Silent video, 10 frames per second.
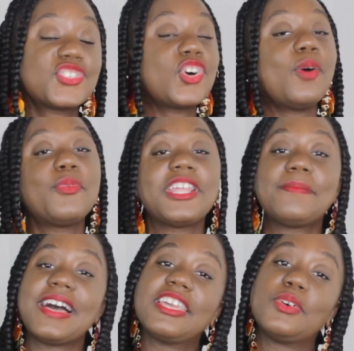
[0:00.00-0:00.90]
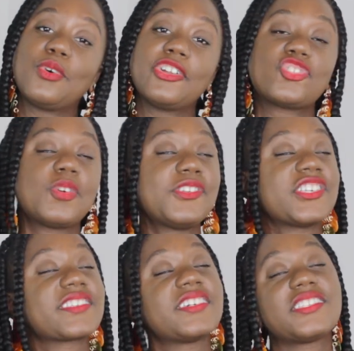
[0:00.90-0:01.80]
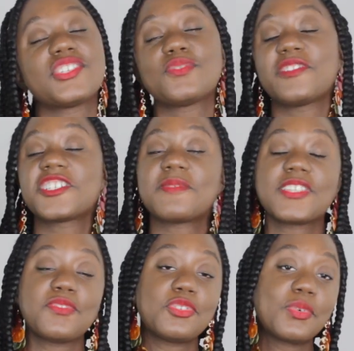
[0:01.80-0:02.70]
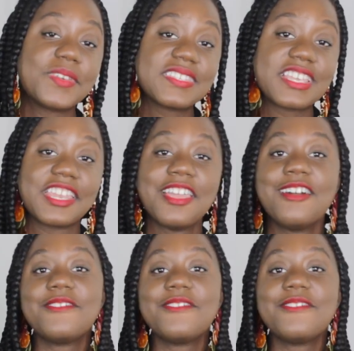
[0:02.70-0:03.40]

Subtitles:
don't put it back in the wardrobe, it's just going to take too much space for no reason.